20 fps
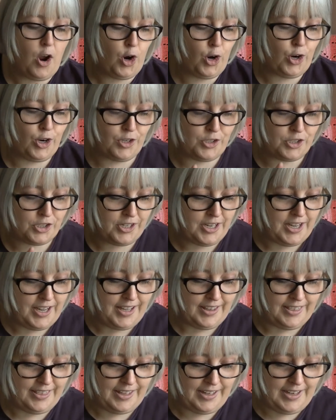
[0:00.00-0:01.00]
heard
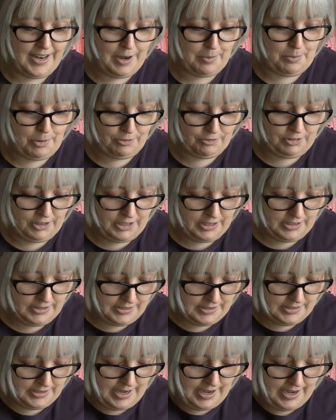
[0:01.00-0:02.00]
the name of
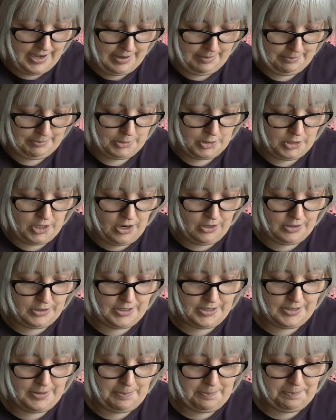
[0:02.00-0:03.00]
these uh,
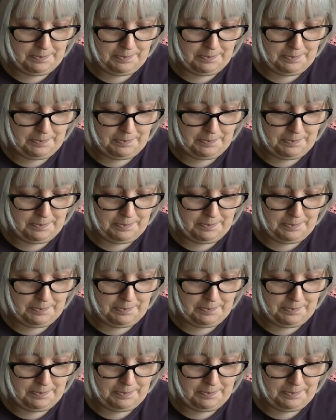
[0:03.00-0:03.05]
socks.